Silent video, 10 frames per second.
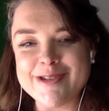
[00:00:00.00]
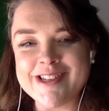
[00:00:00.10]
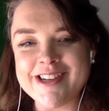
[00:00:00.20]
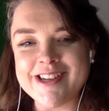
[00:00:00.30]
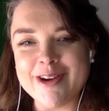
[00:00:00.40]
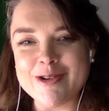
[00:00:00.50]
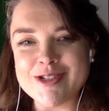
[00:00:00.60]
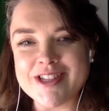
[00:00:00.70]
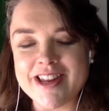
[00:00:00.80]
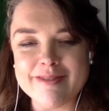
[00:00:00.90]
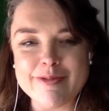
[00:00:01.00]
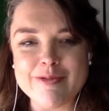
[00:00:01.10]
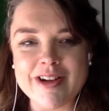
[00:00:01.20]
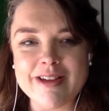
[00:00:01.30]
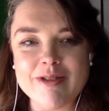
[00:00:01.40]
who's a coach that I've been
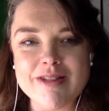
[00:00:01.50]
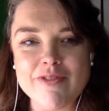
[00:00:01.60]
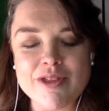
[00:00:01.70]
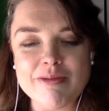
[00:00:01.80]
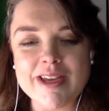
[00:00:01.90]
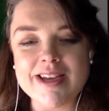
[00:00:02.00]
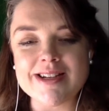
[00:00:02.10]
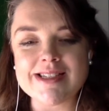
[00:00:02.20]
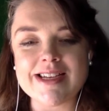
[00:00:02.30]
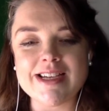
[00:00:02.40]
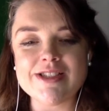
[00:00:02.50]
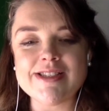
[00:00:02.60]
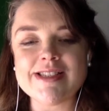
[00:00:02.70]
working with for 3 years, and I